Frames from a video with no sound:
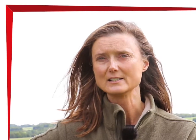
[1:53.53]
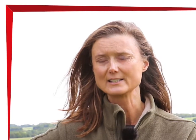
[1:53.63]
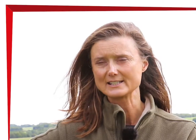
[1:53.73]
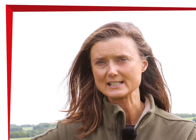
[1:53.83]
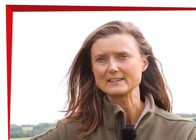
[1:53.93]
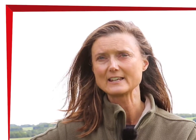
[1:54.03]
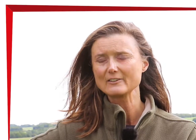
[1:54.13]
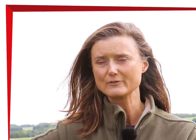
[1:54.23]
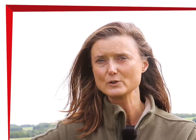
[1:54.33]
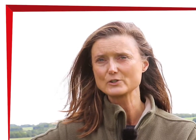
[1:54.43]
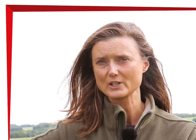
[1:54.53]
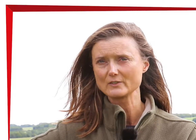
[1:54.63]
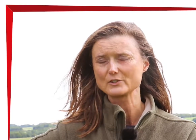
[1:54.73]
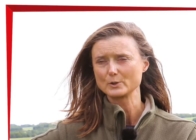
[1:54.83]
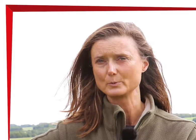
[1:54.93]
to see their food
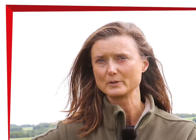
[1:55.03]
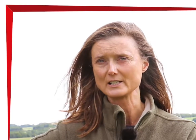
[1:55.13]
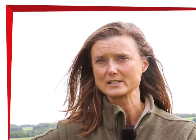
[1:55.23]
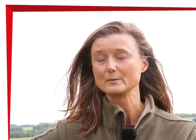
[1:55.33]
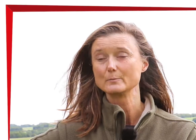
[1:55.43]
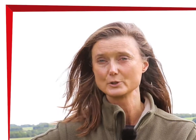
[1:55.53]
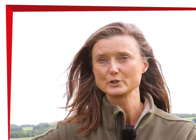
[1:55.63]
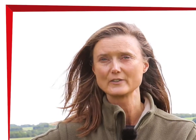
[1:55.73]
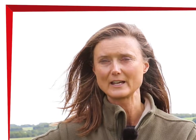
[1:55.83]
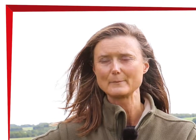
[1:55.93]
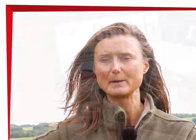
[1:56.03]
service operator put on their